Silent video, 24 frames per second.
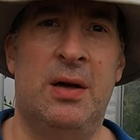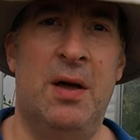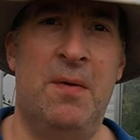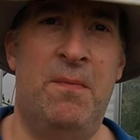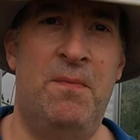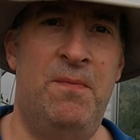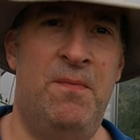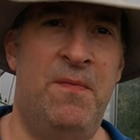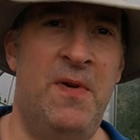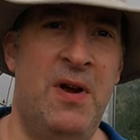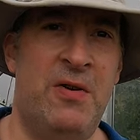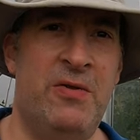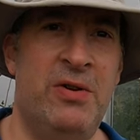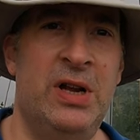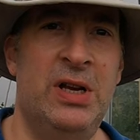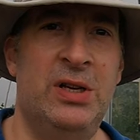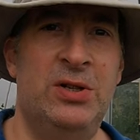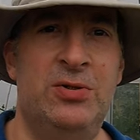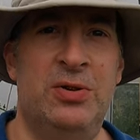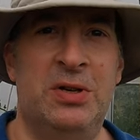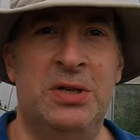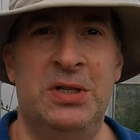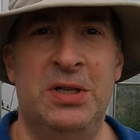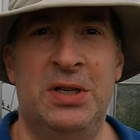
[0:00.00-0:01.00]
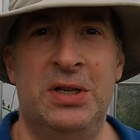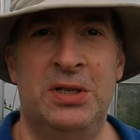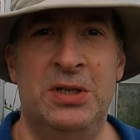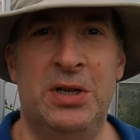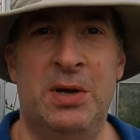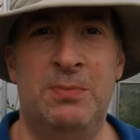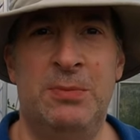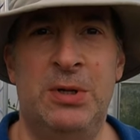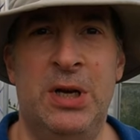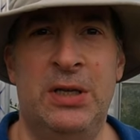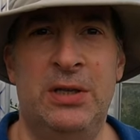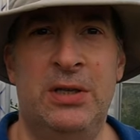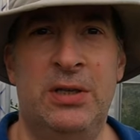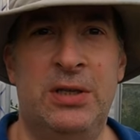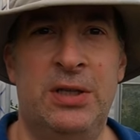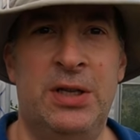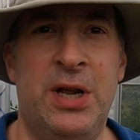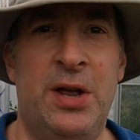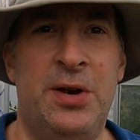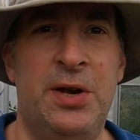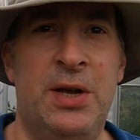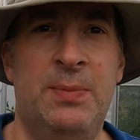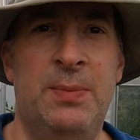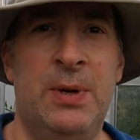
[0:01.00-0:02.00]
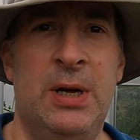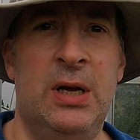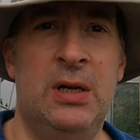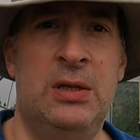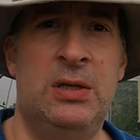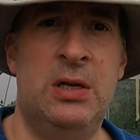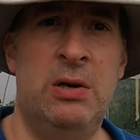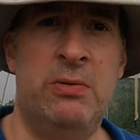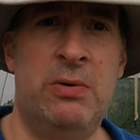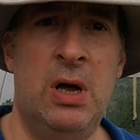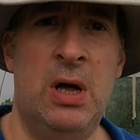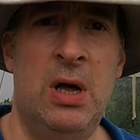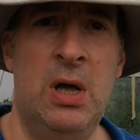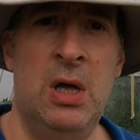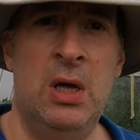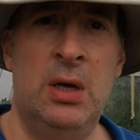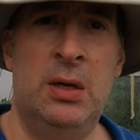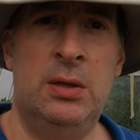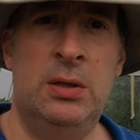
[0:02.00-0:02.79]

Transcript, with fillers: a very interesting subject to study, because there are